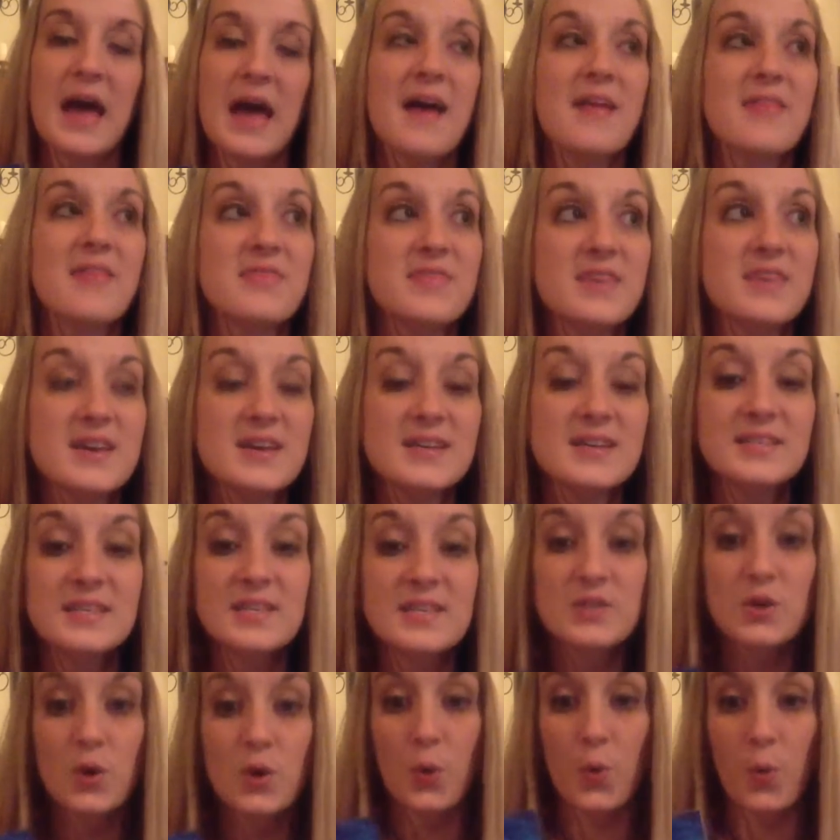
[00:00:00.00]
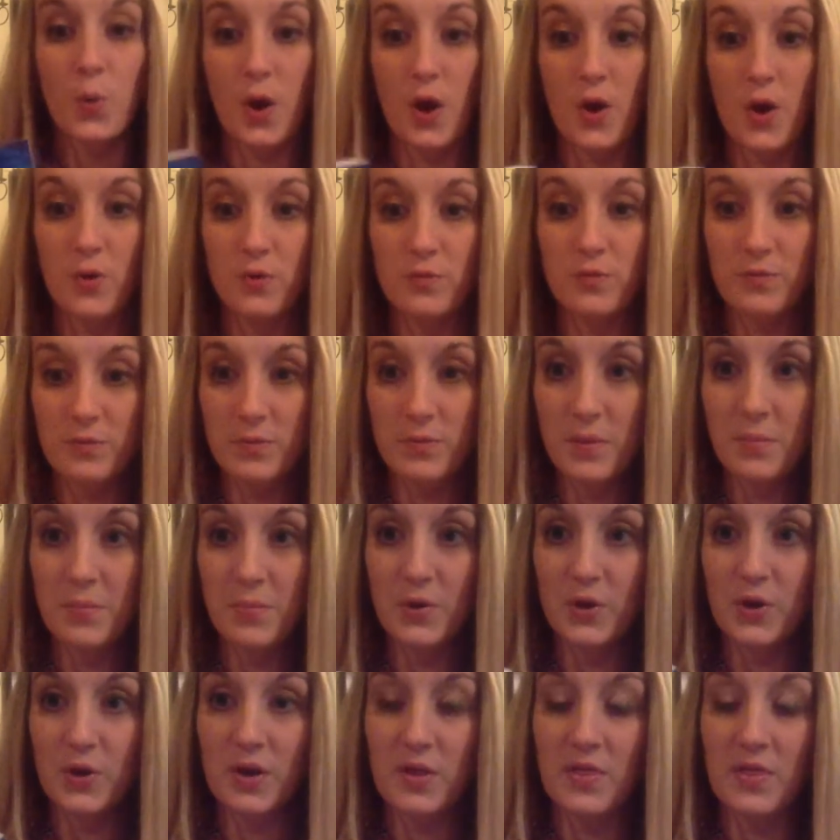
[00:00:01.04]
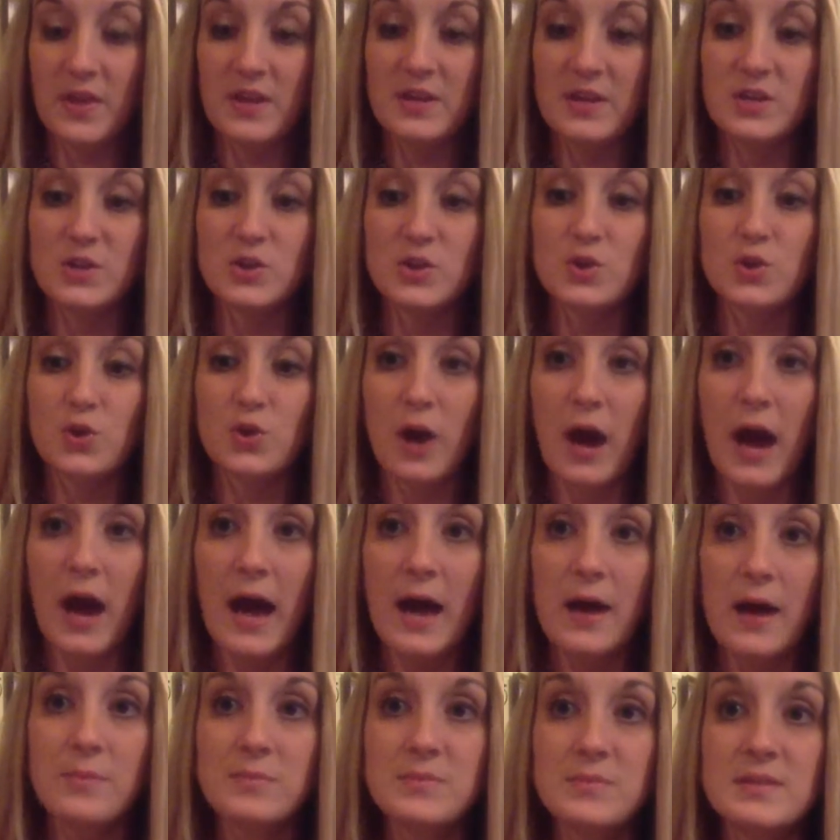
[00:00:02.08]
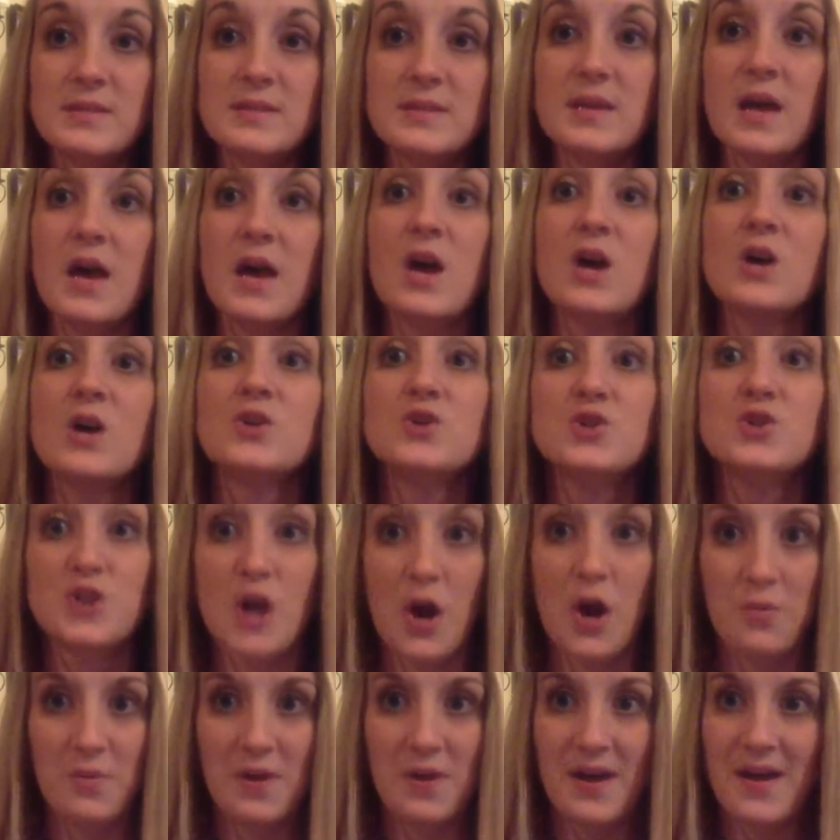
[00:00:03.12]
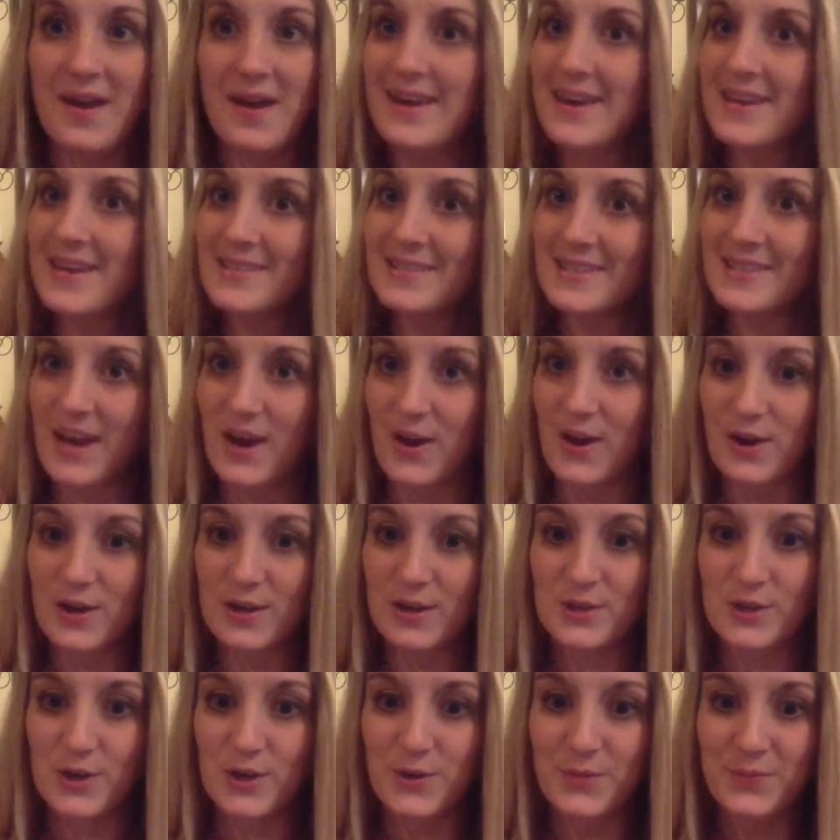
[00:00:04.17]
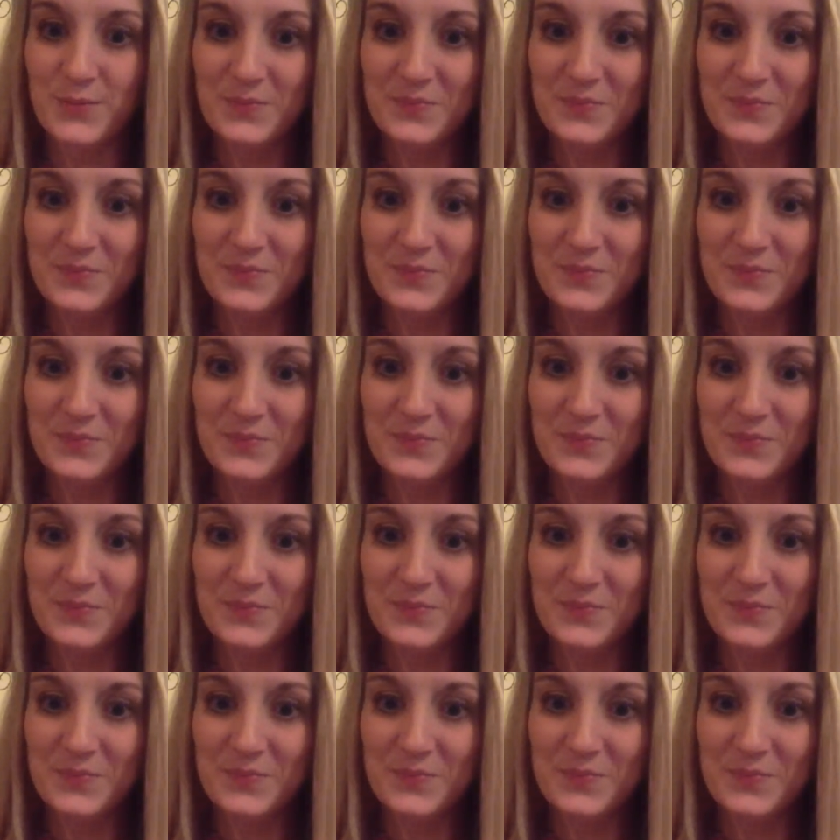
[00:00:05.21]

This is a quote from the book that describes Jonah and his character.